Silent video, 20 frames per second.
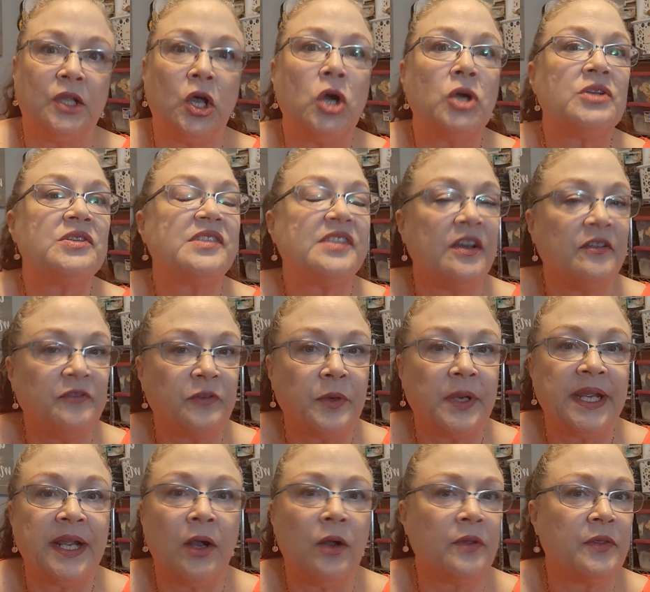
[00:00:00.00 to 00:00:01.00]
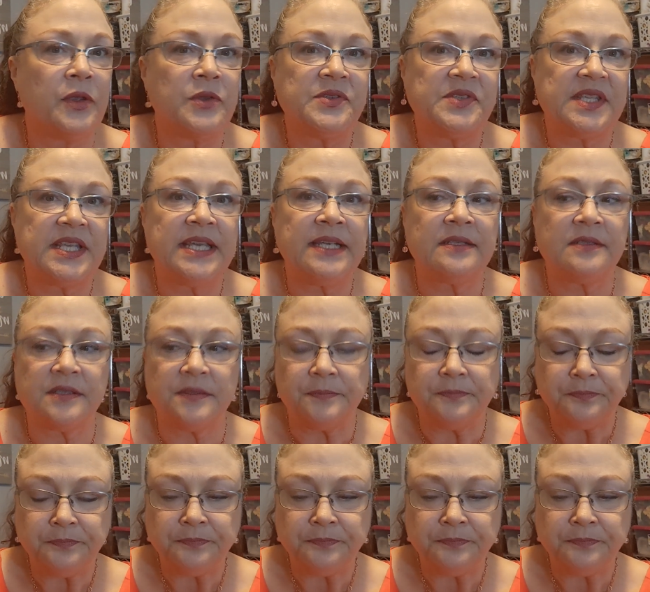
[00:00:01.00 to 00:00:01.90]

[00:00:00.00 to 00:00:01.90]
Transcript: long-suffering, all those things